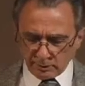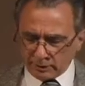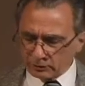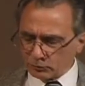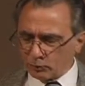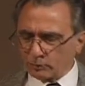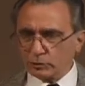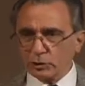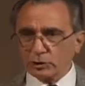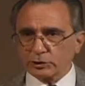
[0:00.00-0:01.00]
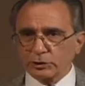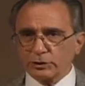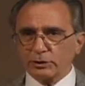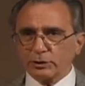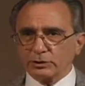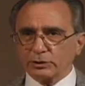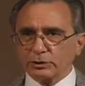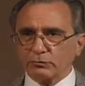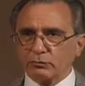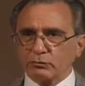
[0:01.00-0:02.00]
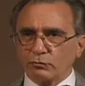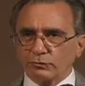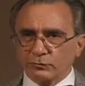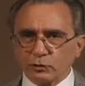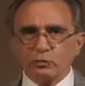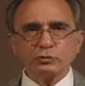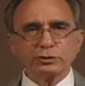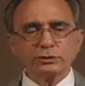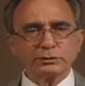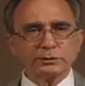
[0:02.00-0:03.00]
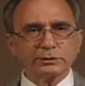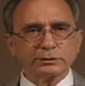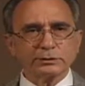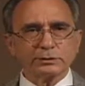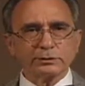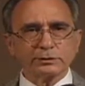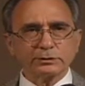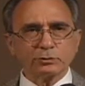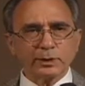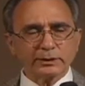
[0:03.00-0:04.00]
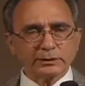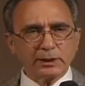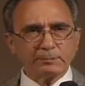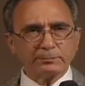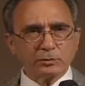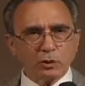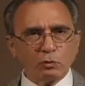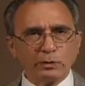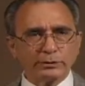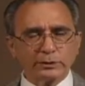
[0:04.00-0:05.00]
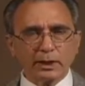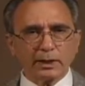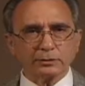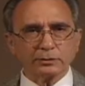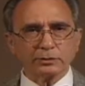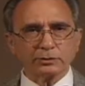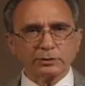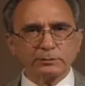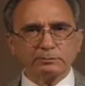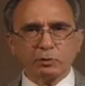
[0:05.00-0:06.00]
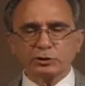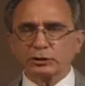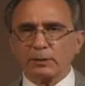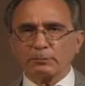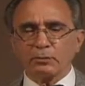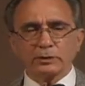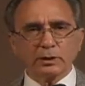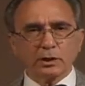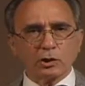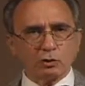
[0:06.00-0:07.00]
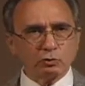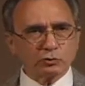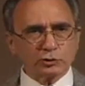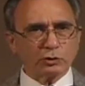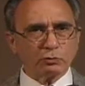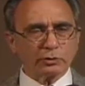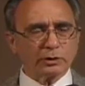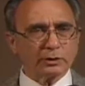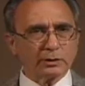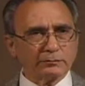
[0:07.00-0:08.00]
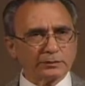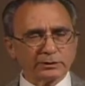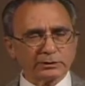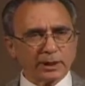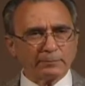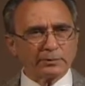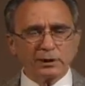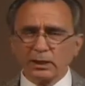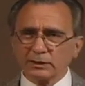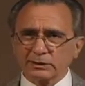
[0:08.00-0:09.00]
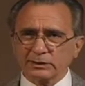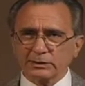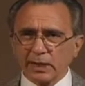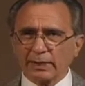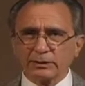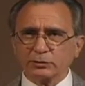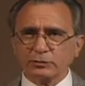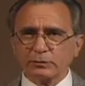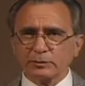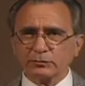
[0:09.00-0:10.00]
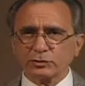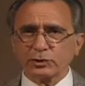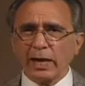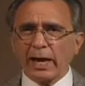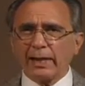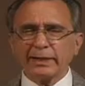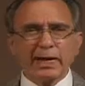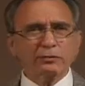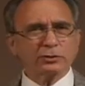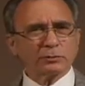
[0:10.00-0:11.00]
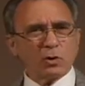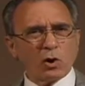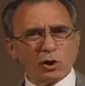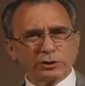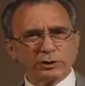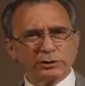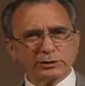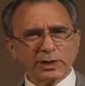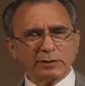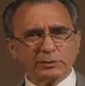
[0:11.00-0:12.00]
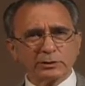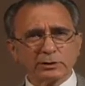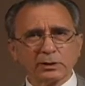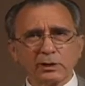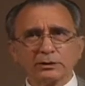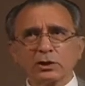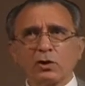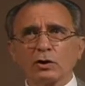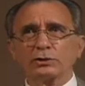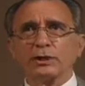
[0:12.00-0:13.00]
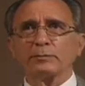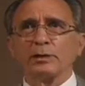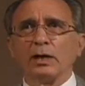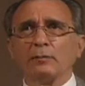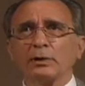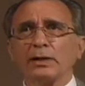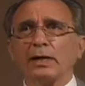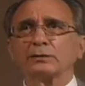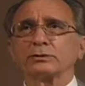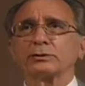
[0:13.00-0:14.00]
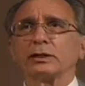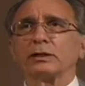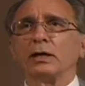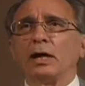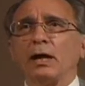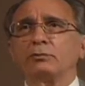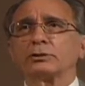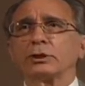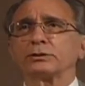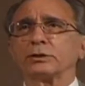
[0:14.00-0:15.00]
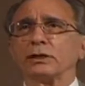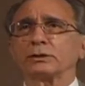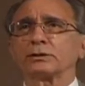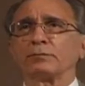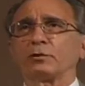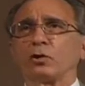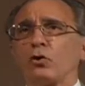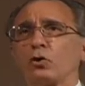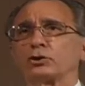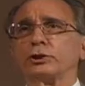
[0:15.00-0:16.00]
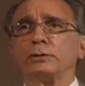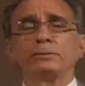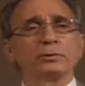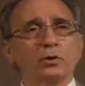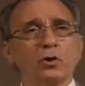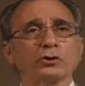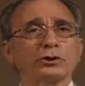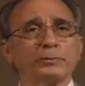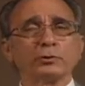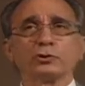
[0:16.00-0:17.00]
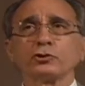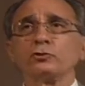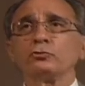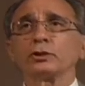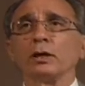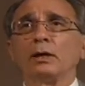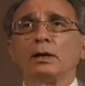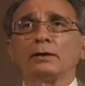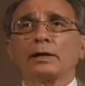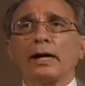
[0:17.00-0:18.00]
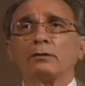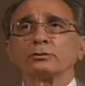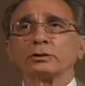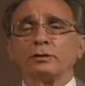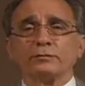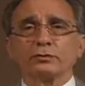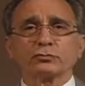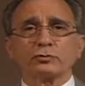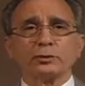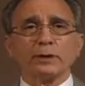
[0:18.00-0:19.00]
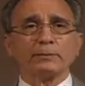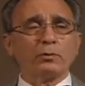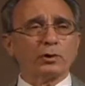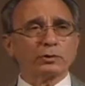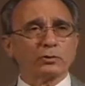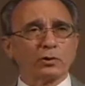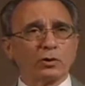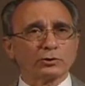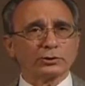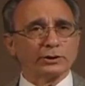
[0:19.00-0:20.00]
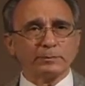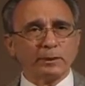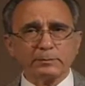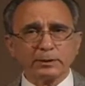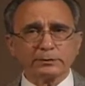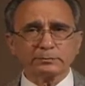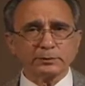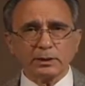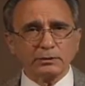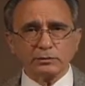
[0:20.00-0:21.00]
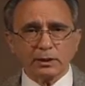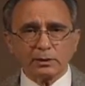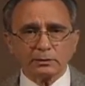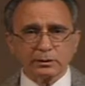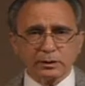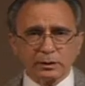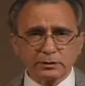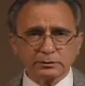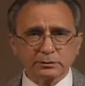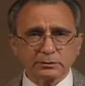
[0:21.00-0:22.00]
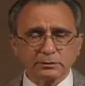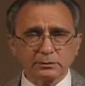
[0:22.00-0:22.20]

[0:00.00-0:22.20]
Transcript: Here's a woman, she, she refuses to, to, to accept no as an answer. She puts up with a cold shoulder of the disciples, the silent treatment of Jesus, and now some harsh statements. This is a harsh statement, but he answered and said, I was not sent except for the lost sheep, lost sheep of the Jews, of the house of Israel. You're not part of the lost sheep. I'm not, you're not on the list.